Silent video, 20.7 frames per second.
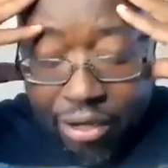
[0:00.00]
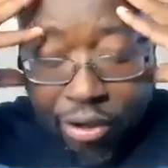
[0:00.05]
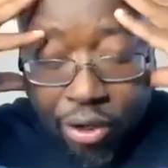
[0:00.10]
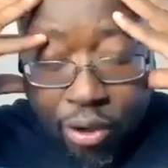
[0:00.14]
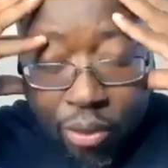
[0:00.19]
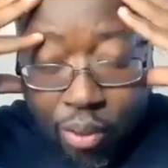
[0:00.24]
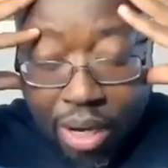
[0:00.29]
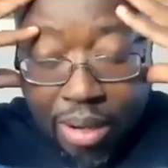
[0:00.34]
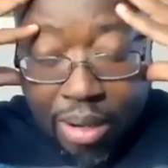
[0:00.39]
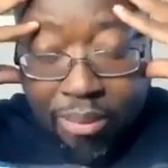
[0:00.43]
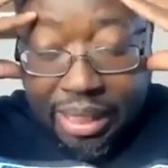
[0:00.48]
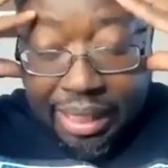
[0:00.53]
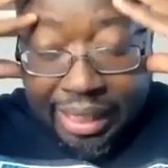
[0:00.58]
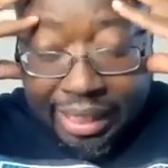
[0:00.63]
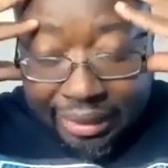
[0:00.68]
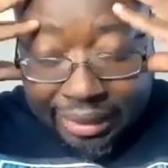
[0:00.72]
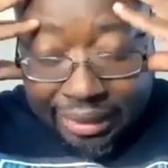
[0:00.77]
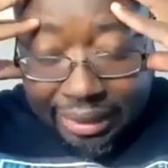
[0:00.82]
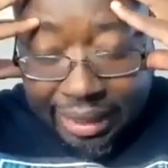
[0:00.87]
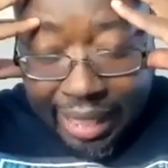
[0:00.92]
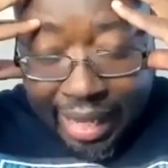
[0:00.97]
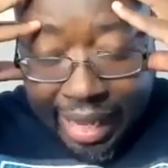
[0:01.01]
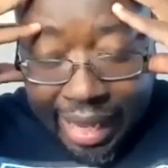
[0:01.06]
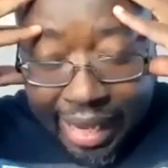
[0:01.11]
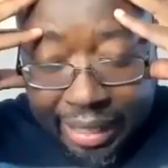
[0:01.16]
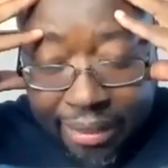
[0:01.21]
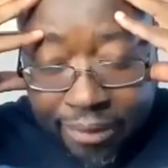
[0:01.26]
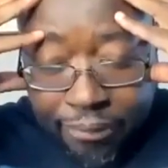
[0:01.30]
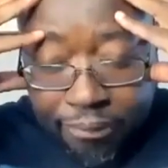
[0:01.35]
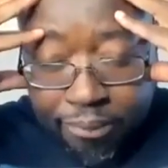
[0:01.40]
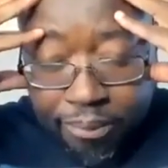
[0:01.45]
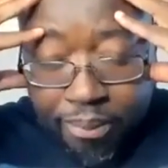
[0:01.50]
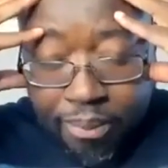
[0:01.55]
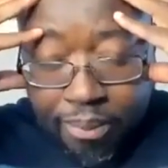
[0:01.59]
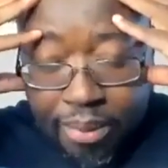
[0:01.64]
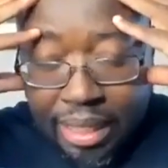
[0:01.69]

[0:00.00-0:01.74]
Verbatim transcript: I don't know where I'm going to eat today.